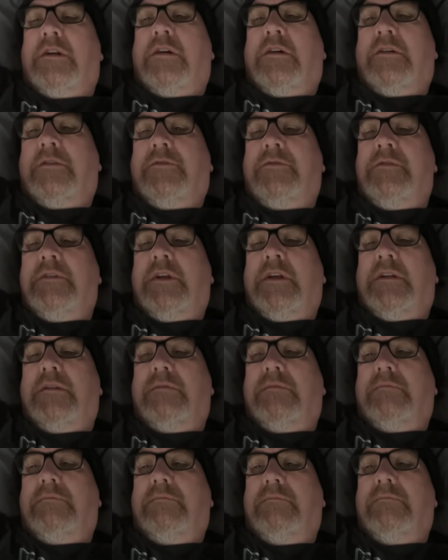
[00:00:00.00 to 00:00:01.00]
off, and
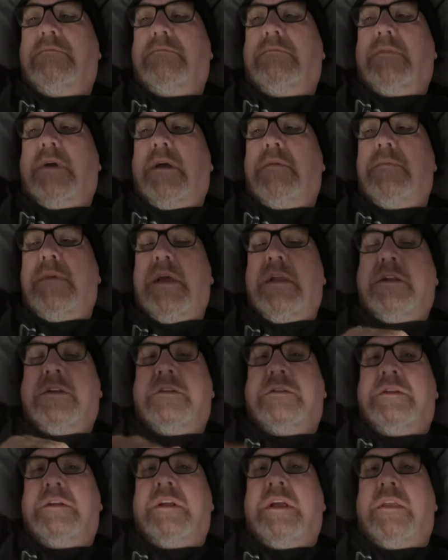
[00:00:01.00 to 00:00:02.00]
then I
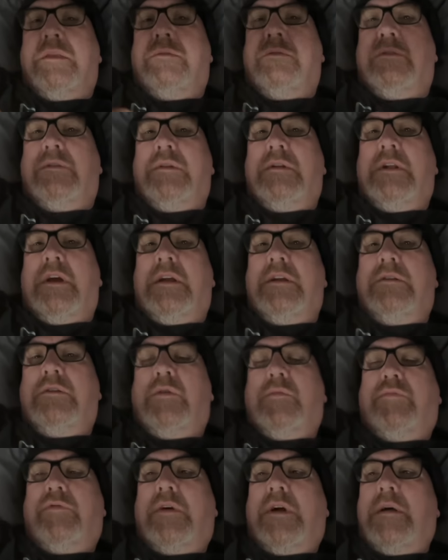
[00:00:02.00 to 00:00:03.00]
managed to get through the night
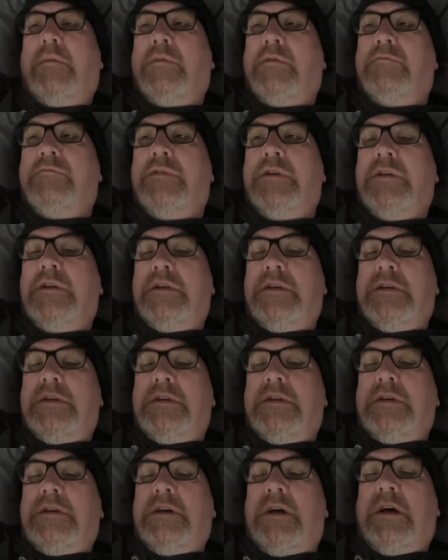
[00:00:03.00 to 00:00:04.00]
no problem.
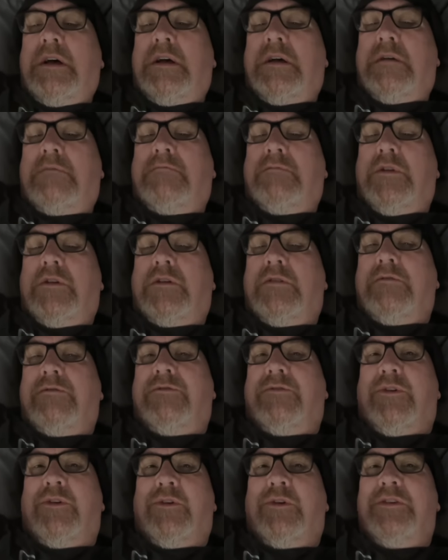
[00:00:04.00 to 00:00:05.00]
Uh, I'm um, looking
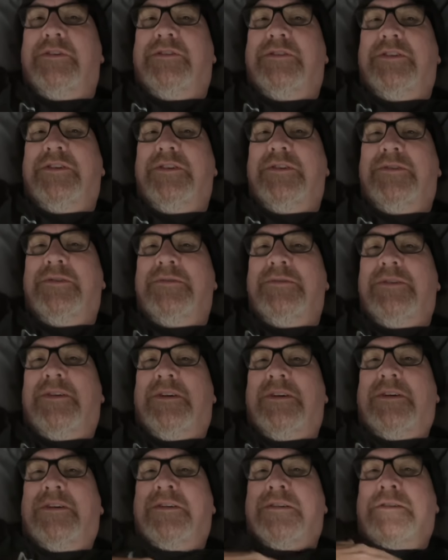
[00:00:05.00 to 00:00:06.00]
forward to
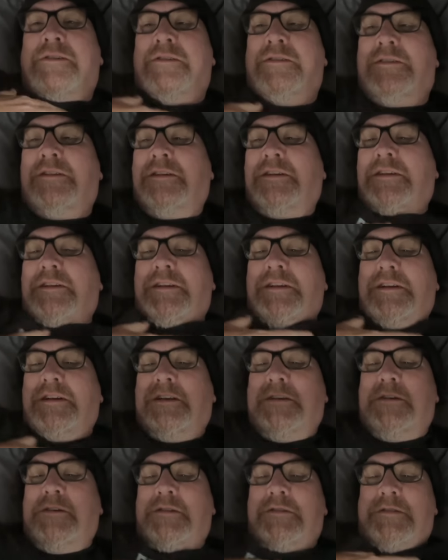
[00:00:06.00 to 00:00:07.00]
our
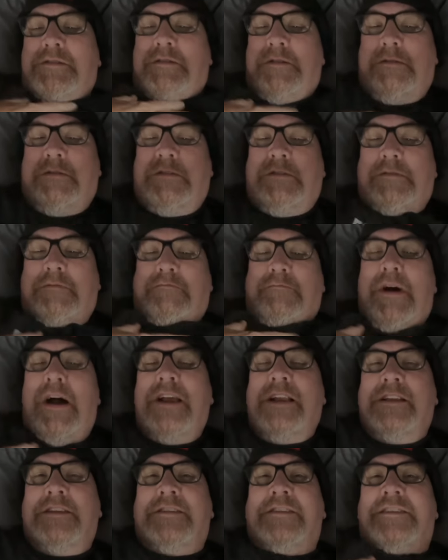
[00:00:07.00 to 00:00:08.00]

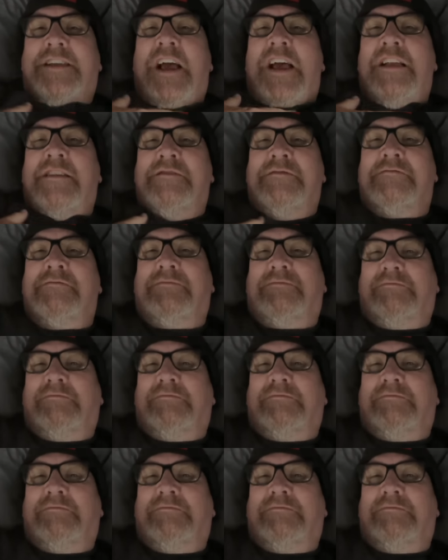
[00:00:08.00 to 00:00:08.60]
minus 10